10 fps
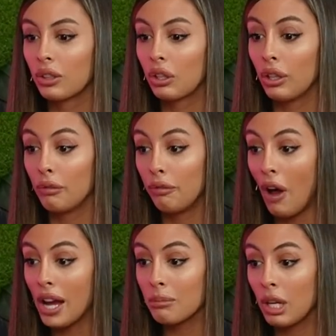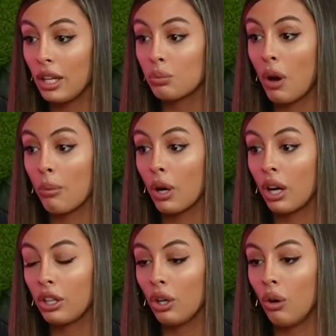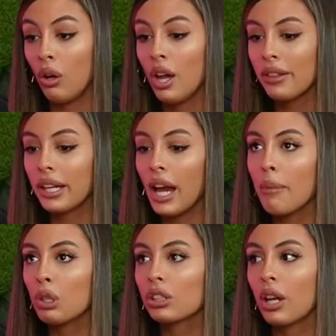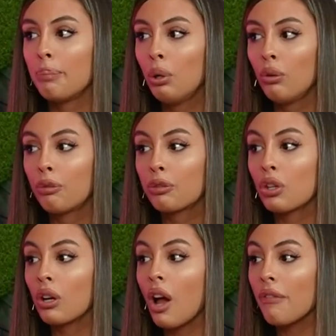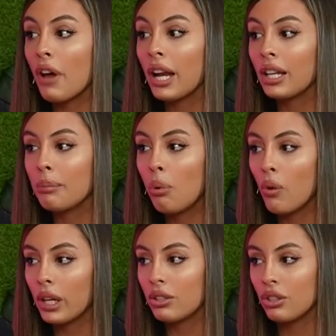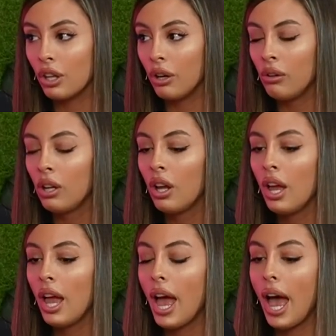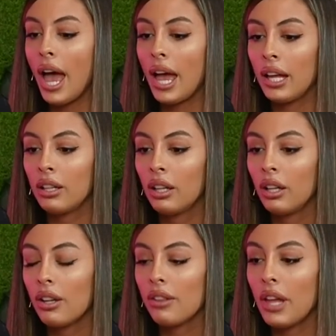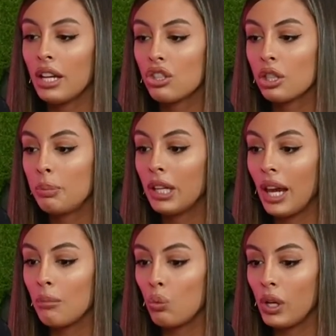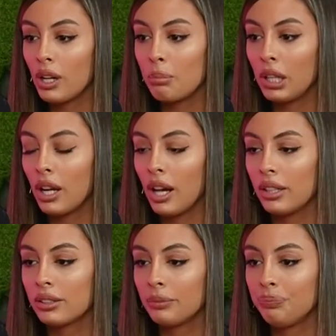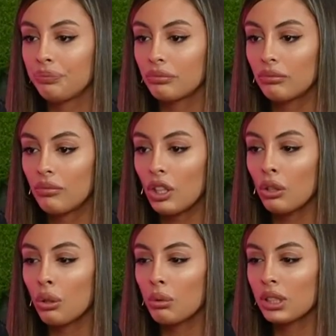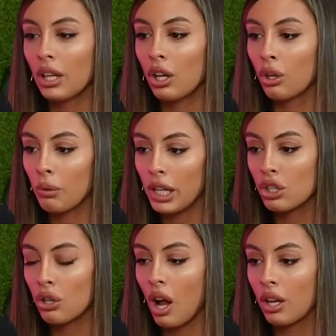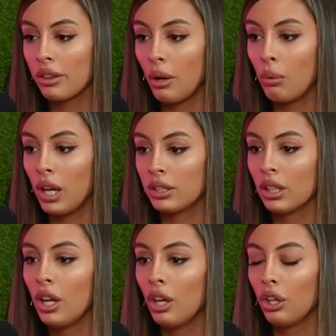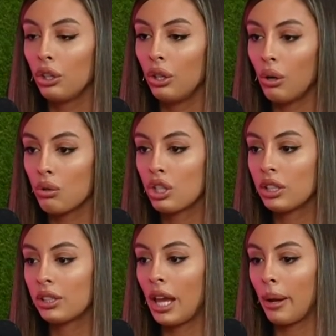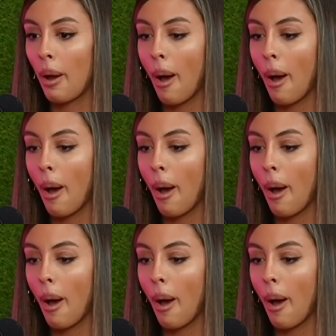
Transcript: confinement where we're, you know, the cameras could turn off at any point, you know? And then it just became weird because there was like a gray truck that was, you know, just like